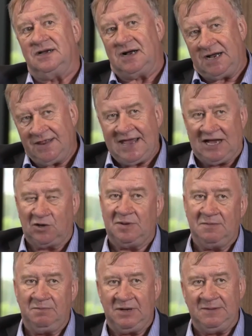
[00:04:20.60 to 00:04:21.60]
either
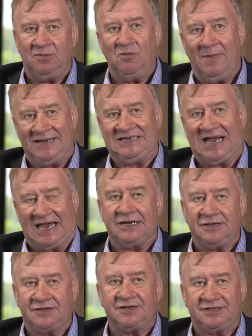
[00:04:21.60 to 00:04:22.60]
helping people maintain
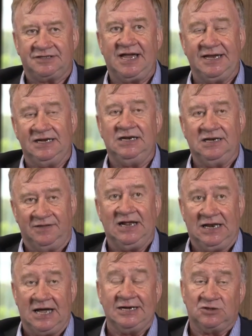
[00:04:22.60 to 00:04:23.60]
and sustain
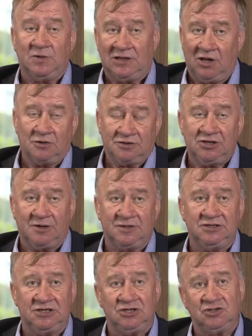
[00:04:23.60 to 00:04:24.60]
their lives with long-term
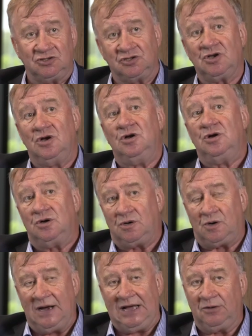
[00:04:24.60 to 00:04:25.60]
conditions,
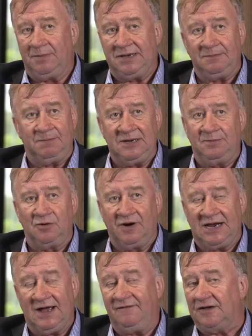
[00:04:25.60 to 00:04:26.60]
or helping people
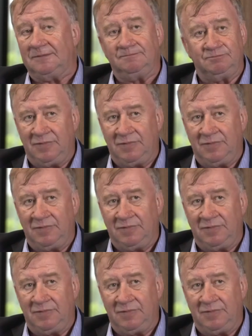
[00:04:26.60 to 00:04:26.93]
recover.